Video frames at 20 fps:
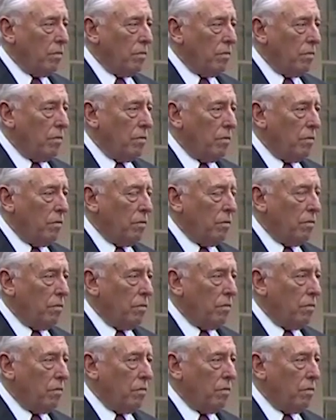
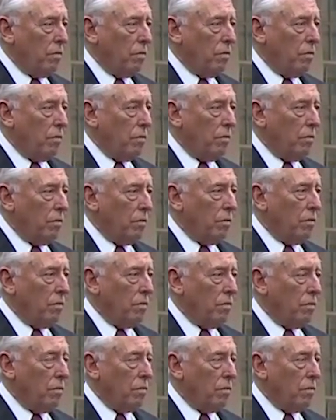
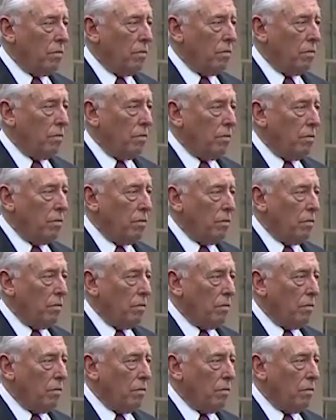(silent)